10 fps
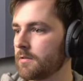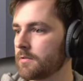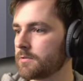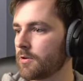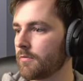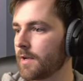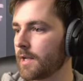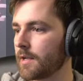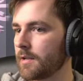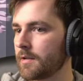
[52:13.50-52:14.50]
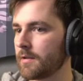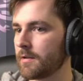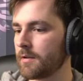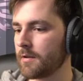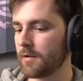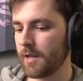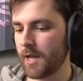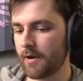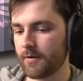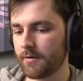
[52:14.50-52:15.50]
sort of like here.